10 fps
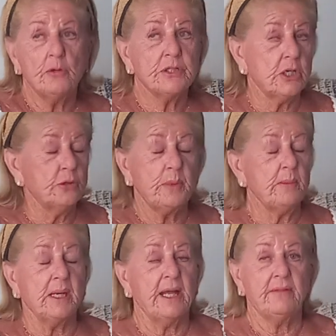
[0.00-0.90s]
there's a lot of
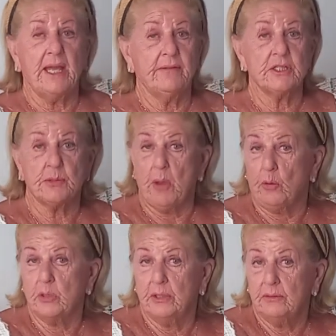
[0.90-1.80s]
people out there that
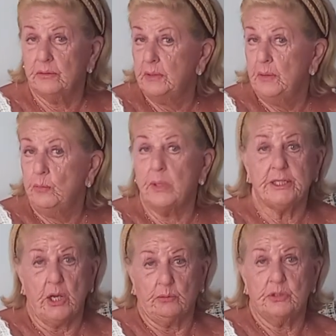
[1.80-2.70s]
smoke. We
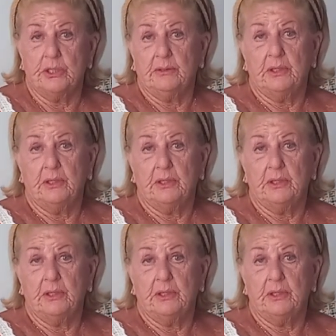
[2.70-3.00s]
don't.